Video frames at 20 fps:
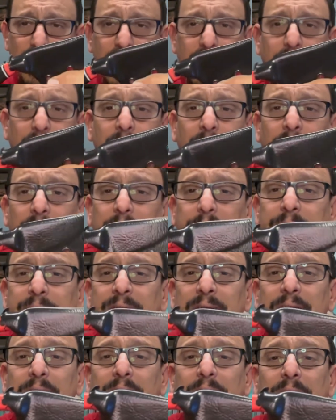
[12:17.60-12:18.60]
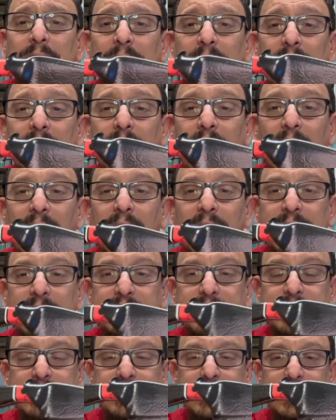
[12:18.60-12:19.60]
It
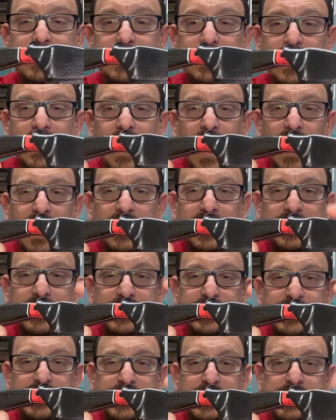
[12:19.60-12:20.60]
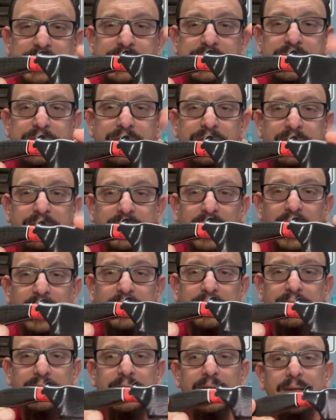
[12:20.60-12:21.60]
has the Kydex sheath
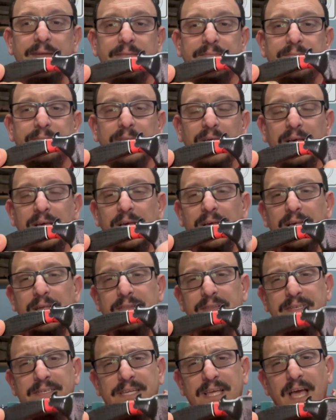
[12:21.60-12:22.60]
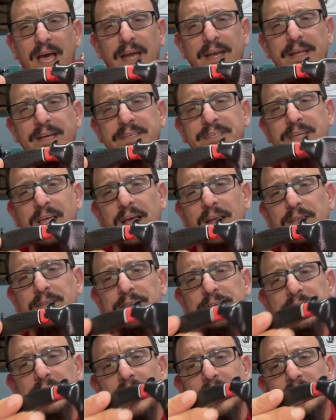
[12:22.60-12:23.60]
that this Kydex kind of
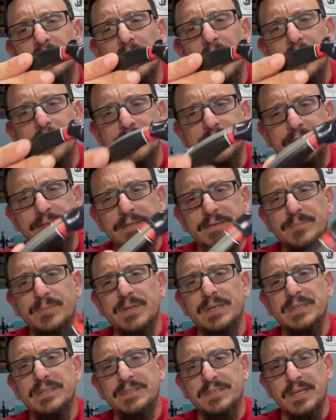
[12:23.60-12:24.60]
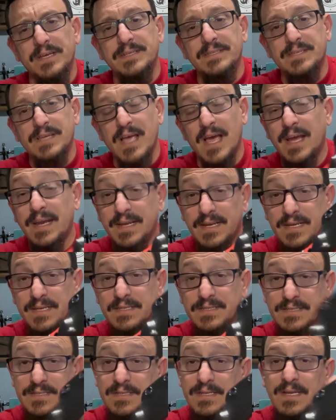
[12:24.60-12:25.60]
looks like leather, but it's
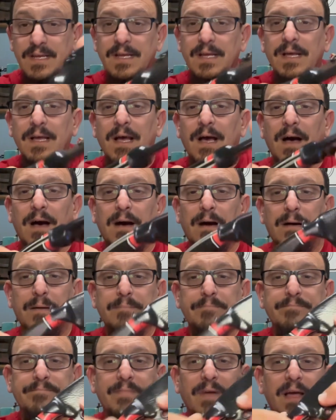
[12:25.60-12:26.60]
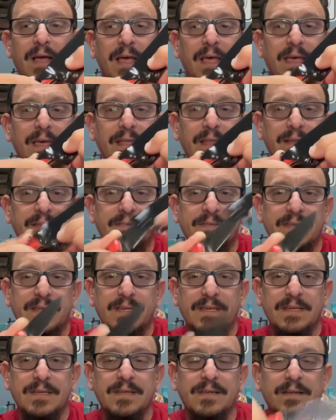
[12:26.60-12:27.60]
Kydex. It
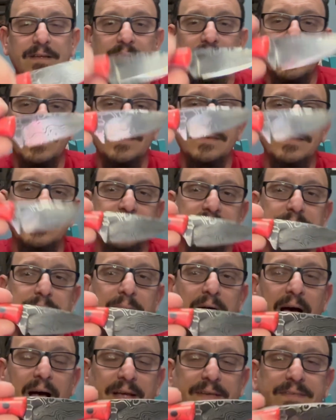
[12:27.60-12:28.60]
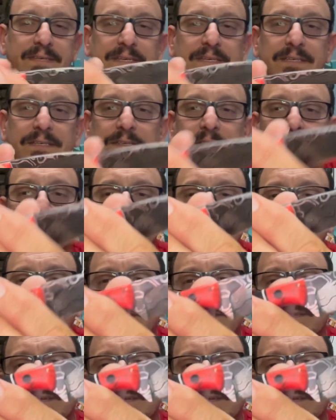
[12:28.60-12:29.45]
is Damascus. So this